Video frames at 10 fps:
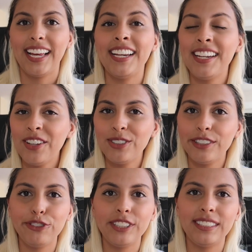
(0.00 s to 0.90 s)
And another
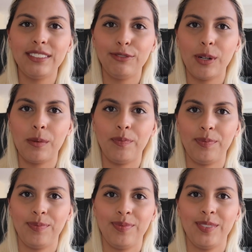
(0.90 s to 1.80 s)
difference
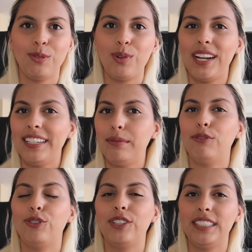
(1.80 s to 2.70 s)
from what I did
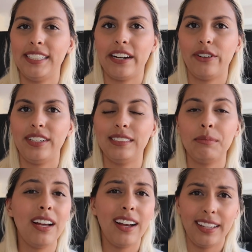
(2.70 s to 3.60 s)
before to now is I'm
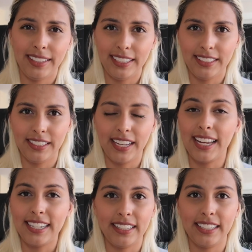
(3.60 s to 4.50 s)
not highlighting
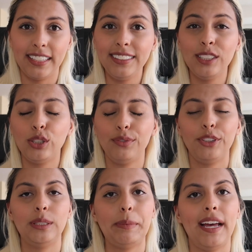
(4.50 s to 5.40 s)
anything, at least in this
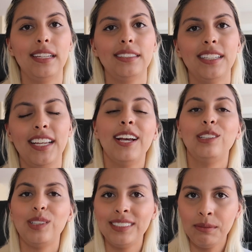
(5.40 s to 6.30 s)
first pass.
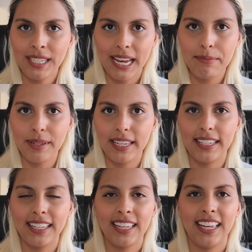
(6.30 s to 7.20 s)
So as I'm
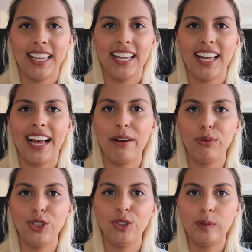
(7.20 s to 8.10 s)
typing, I
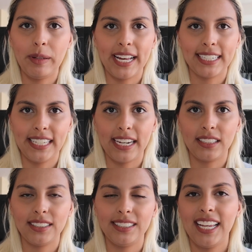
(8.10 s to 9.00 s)
will use black
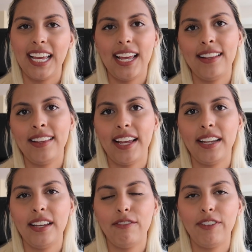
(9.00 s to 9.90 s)
text. And
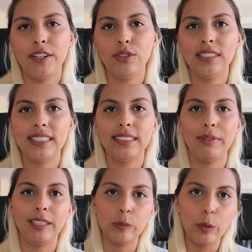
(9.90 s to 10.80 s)
then if I notice that
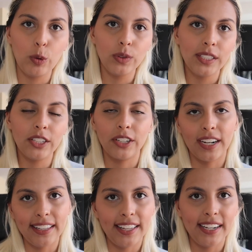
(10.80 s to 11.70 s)
something's bolded or
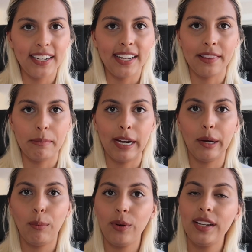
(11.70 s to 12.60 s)
highlighted in the
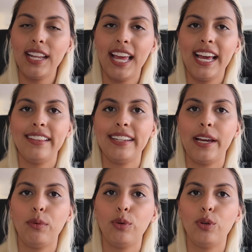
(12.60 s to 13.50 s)
PowerPoint, then
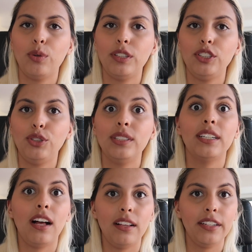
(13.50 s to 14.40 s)
I will use a
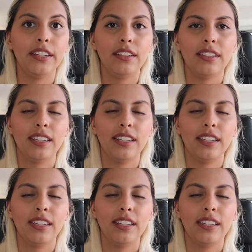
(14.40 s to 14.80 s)
color.